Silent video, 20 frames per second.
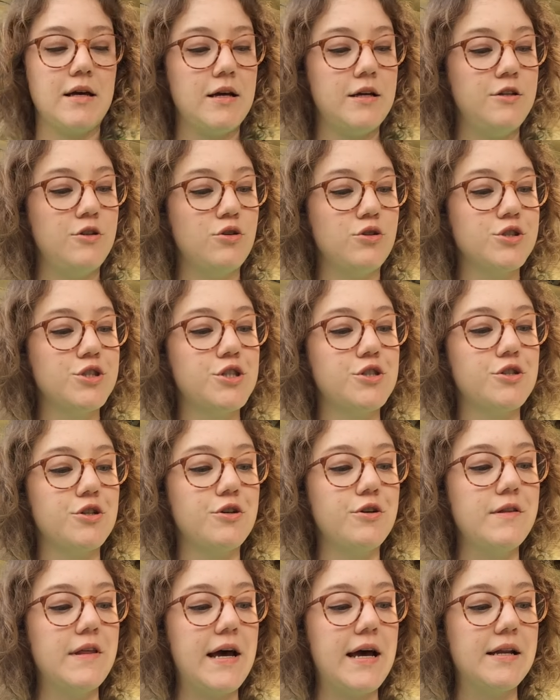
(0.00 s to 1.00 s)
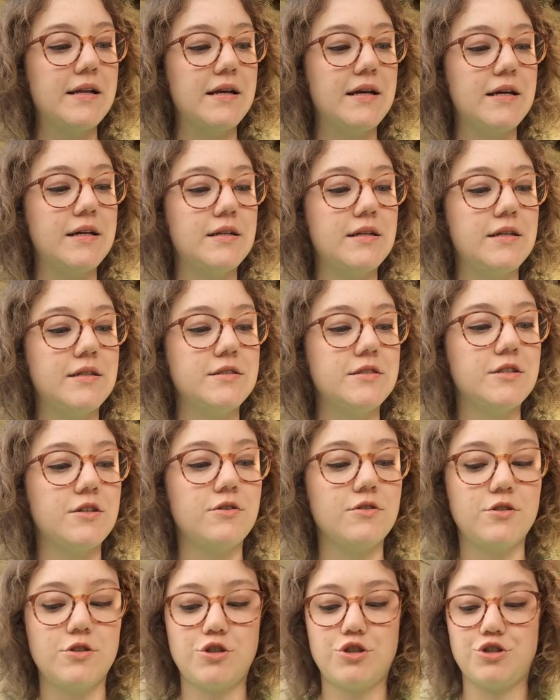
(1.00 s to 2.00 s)
and you'll stir that in
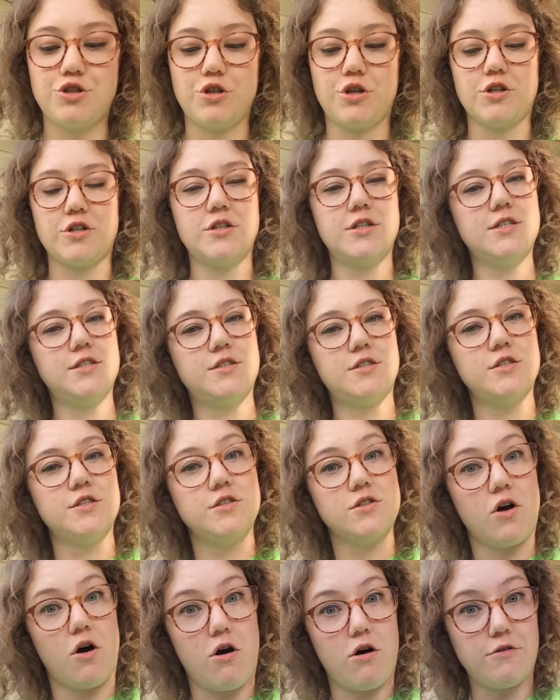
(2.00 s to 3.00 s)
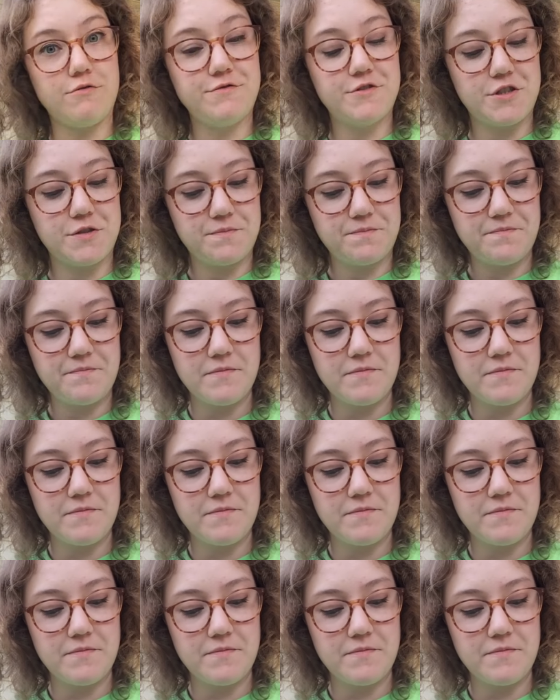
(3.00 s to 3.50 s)
until the sugar is dissolved.